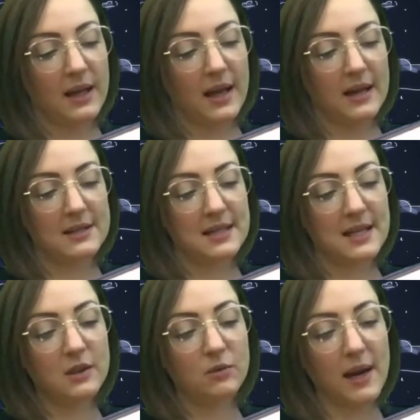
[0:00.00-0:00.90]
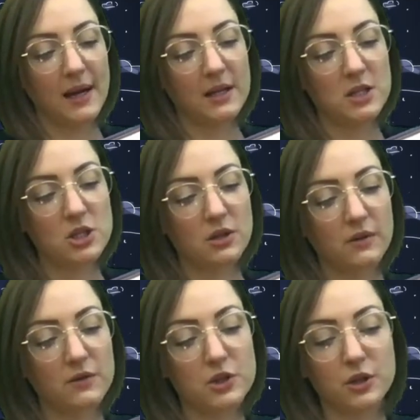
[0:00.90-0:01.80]
And it's in the wreckage
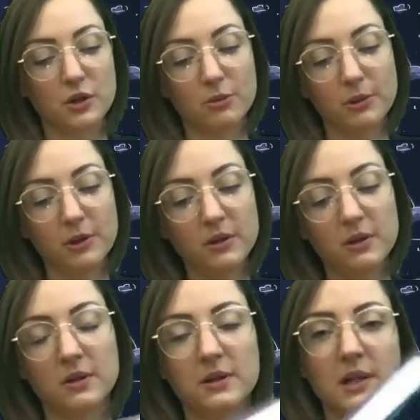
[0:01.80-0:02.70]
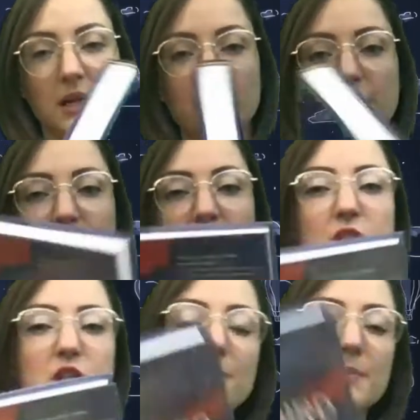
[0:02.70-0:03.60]
of Chernobyl, a
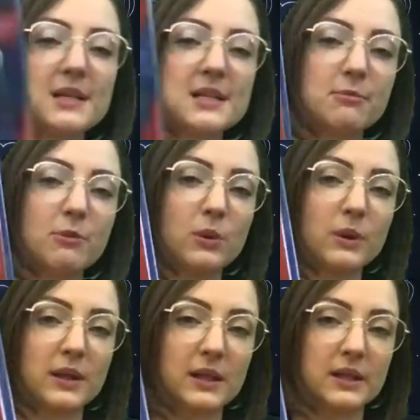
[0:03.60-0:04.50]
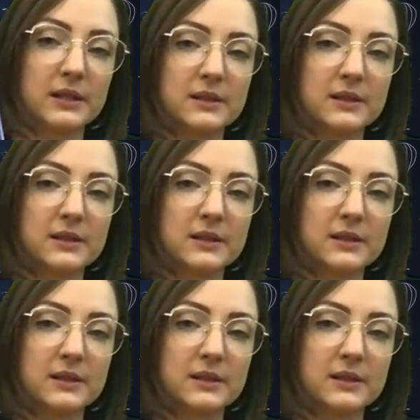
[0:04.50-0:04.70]
friendship is born.